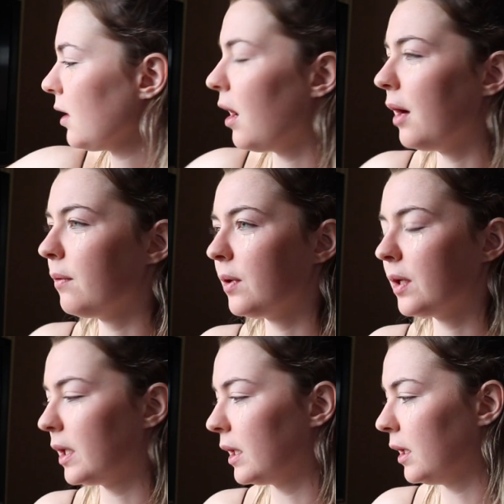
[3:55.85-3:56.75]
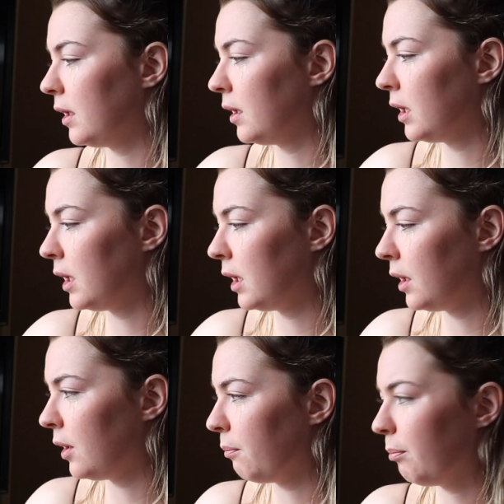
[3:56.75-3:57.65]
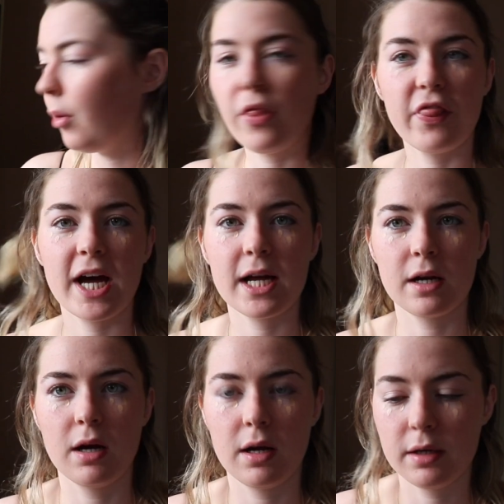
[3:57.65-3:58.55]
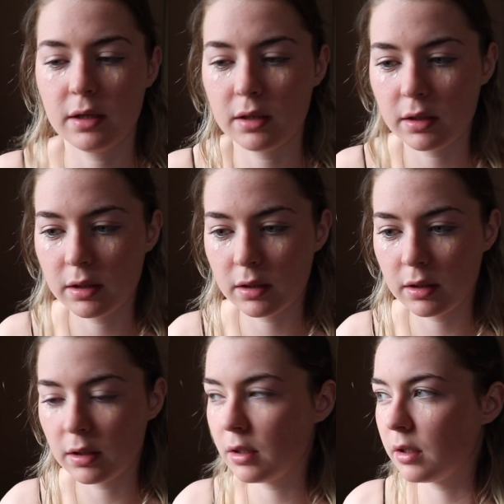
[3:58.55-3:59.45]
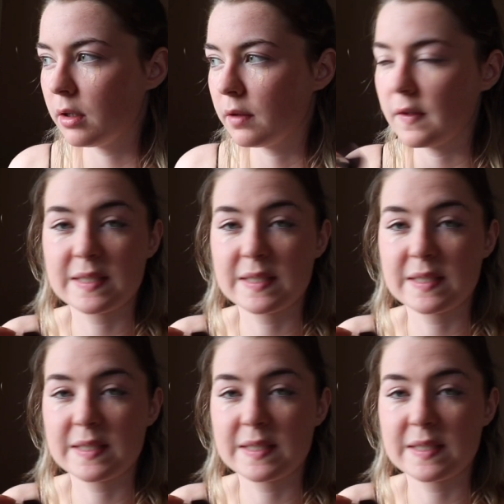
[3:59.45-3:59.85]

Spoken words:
I will put that on the